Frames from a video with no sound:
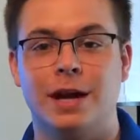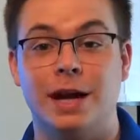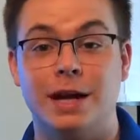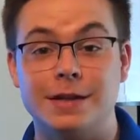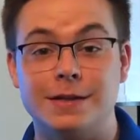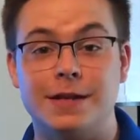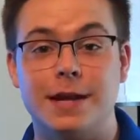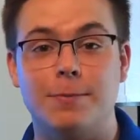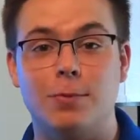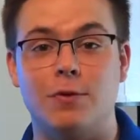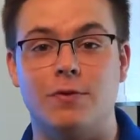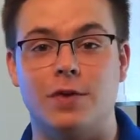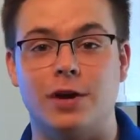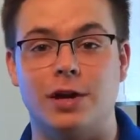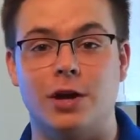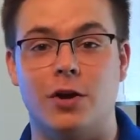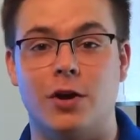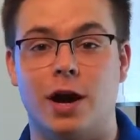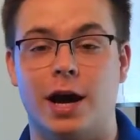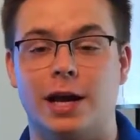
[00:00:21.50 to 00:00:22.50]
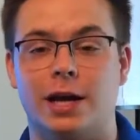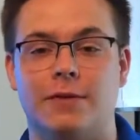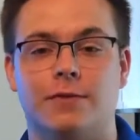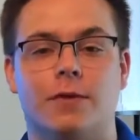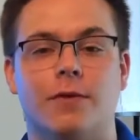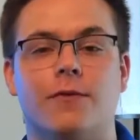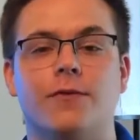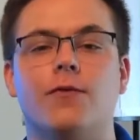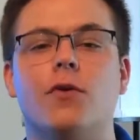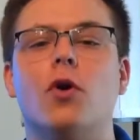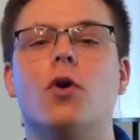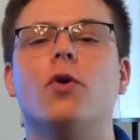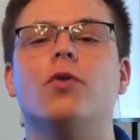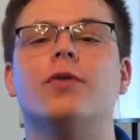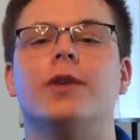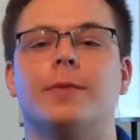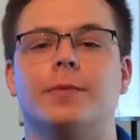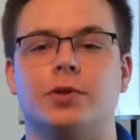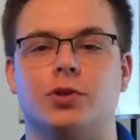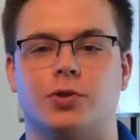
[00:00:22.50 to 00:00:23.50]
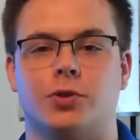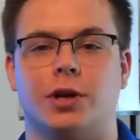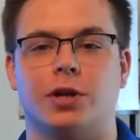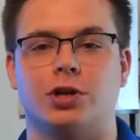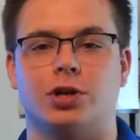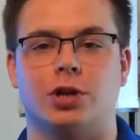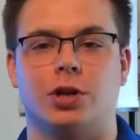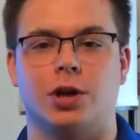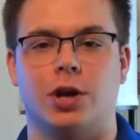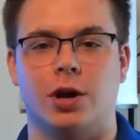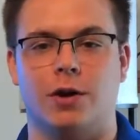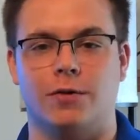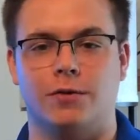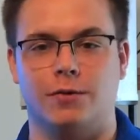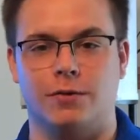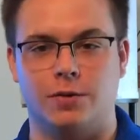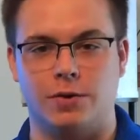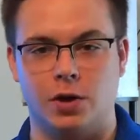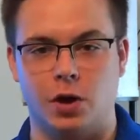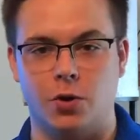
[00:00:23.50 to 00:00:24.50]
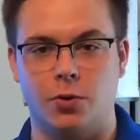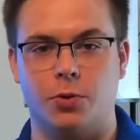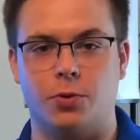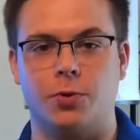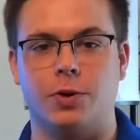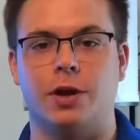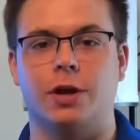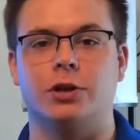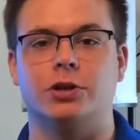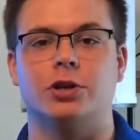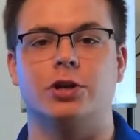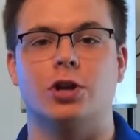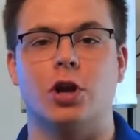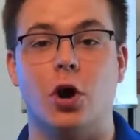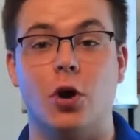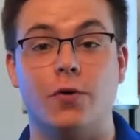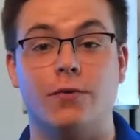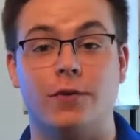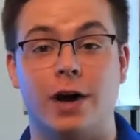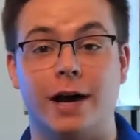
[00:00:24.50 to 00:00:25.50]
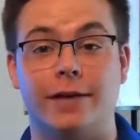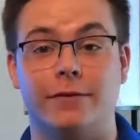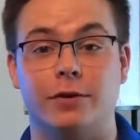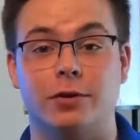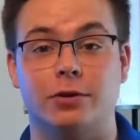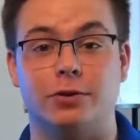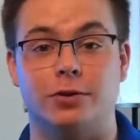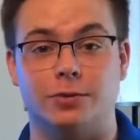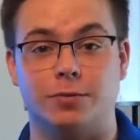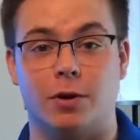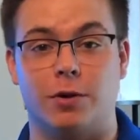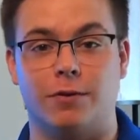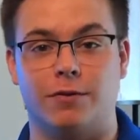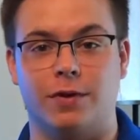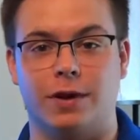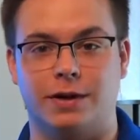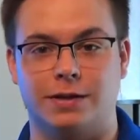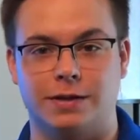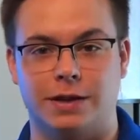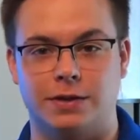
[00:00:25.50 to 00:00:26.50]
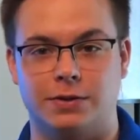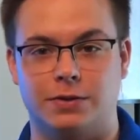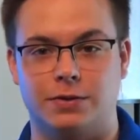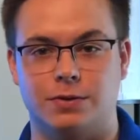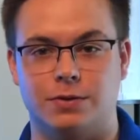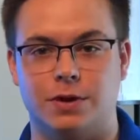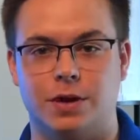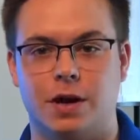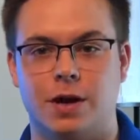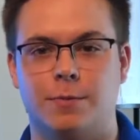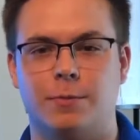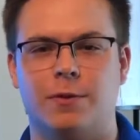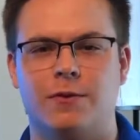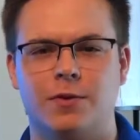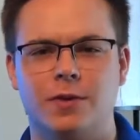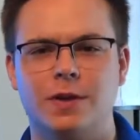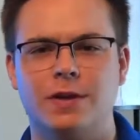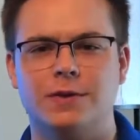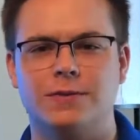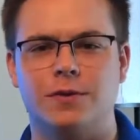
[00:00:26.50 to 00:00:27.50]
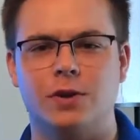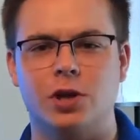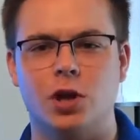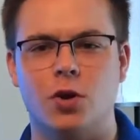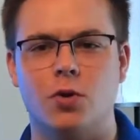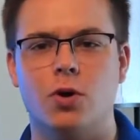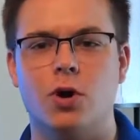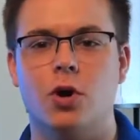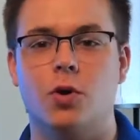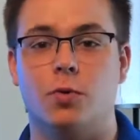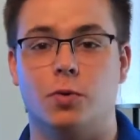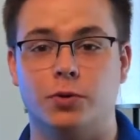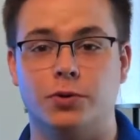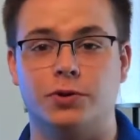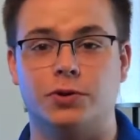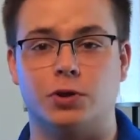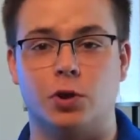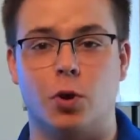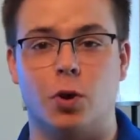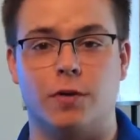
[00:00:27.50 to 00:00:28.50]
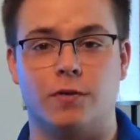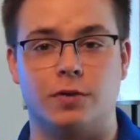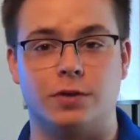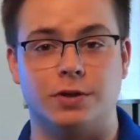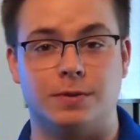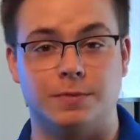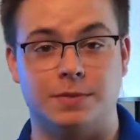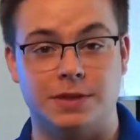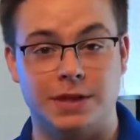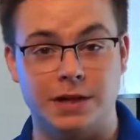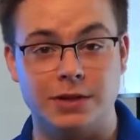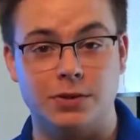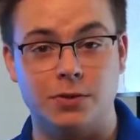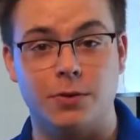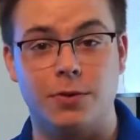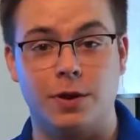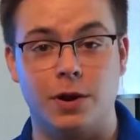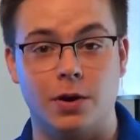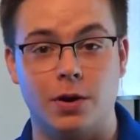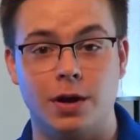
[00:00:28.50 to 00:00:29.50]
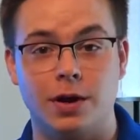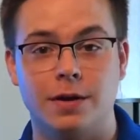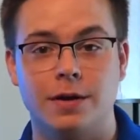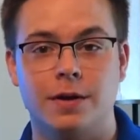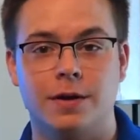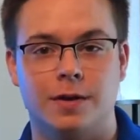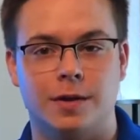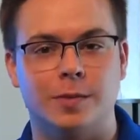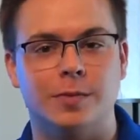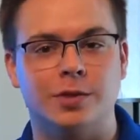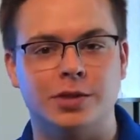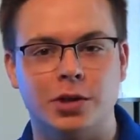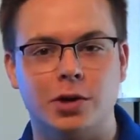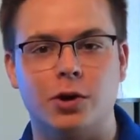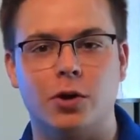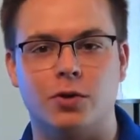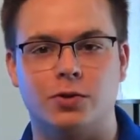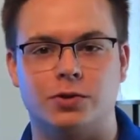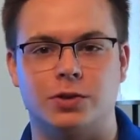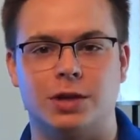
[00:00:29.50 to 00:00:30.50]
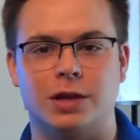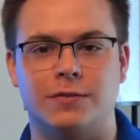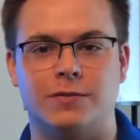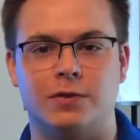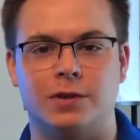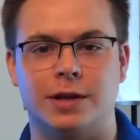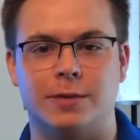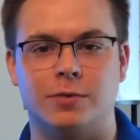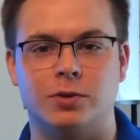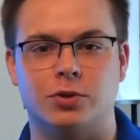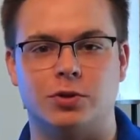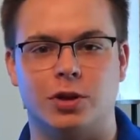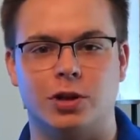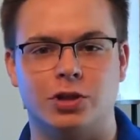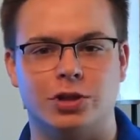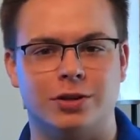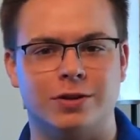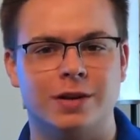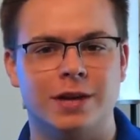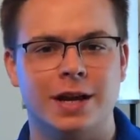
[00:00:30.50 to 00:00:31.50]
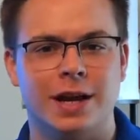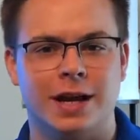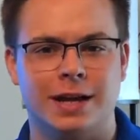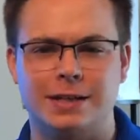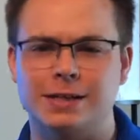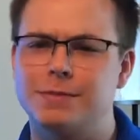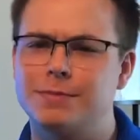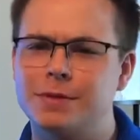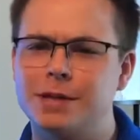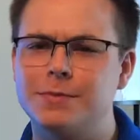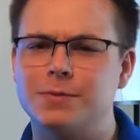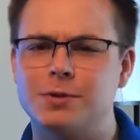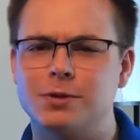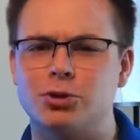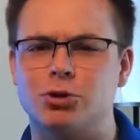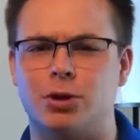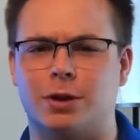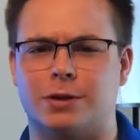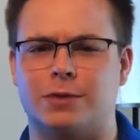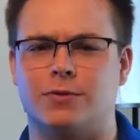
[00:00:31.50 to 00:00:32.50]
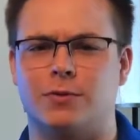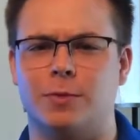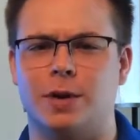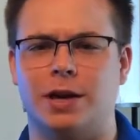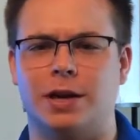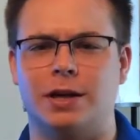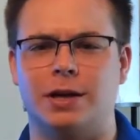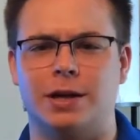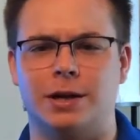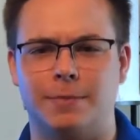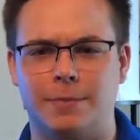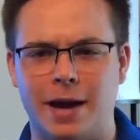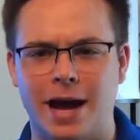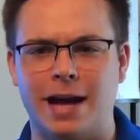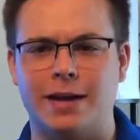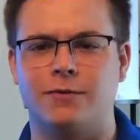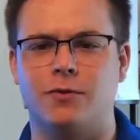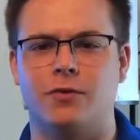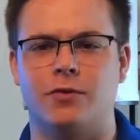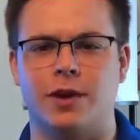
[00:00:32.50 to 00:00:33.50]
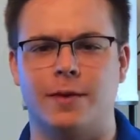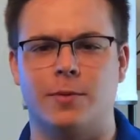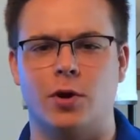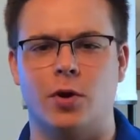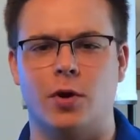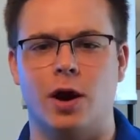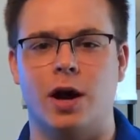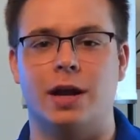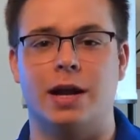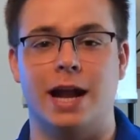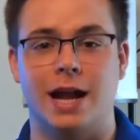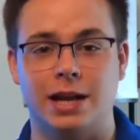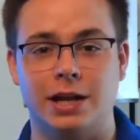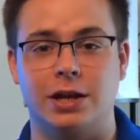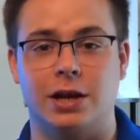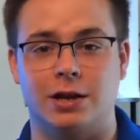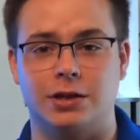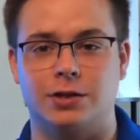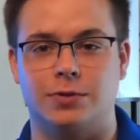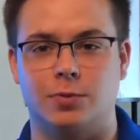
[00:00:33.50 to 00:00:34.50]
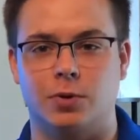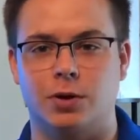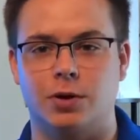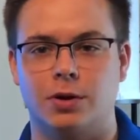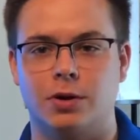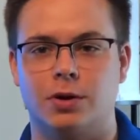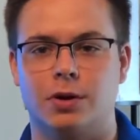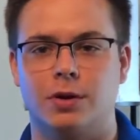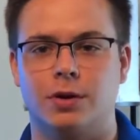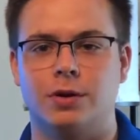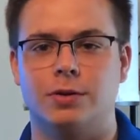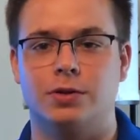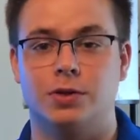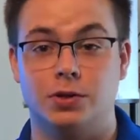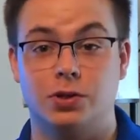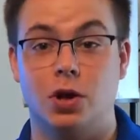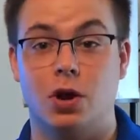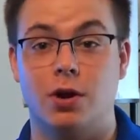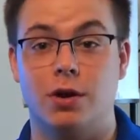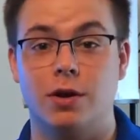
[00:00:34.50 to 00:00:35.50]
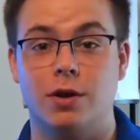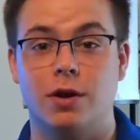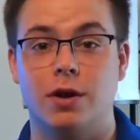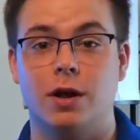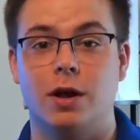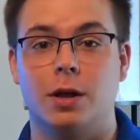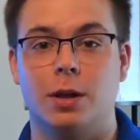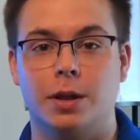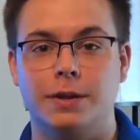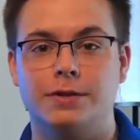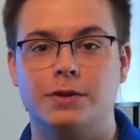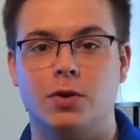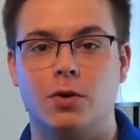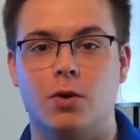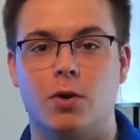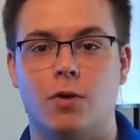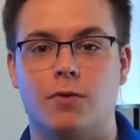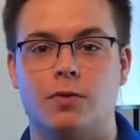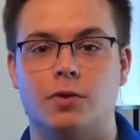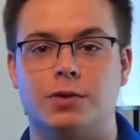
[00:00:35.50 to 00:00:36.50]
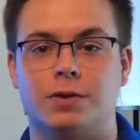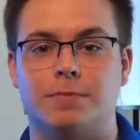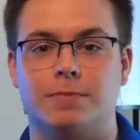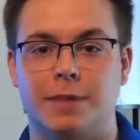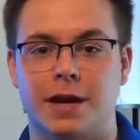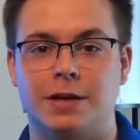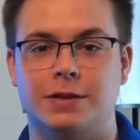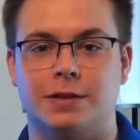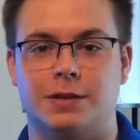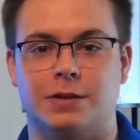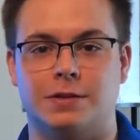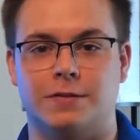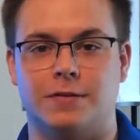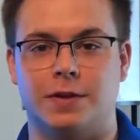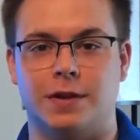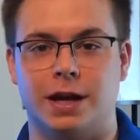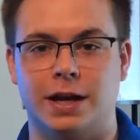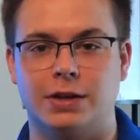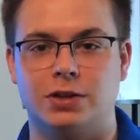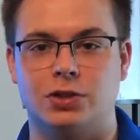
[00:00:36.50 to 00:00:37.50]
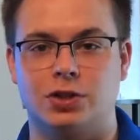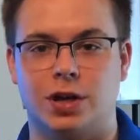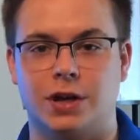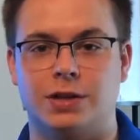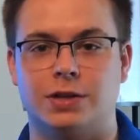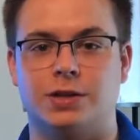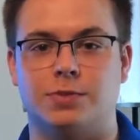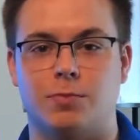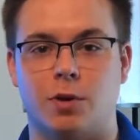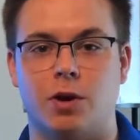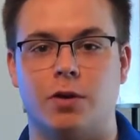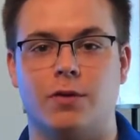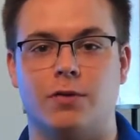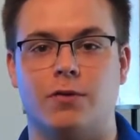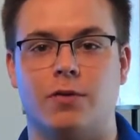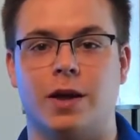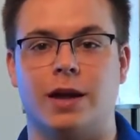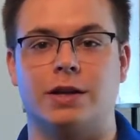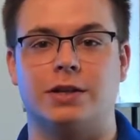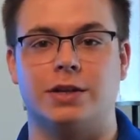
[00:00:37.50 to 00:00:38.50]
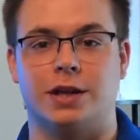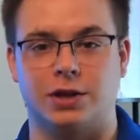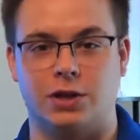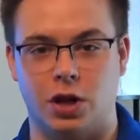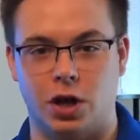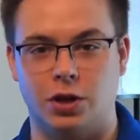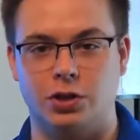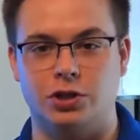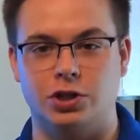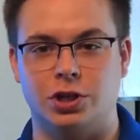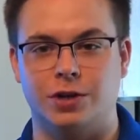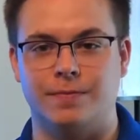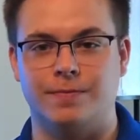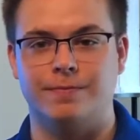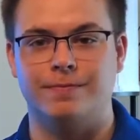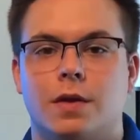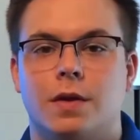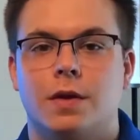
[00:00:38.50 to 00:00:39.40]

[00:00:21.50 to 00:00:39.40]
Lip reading: In a separate video, I give a full demonstration of the O300 and O500 Smart Reflect sensors, but for this video, we'll just go over some sensor theory, the materials you need for demonstration, and some tips and tricks for making an impactful demo on any customer. To start, let's go over some basics of the next-gen Smart Reflect technology.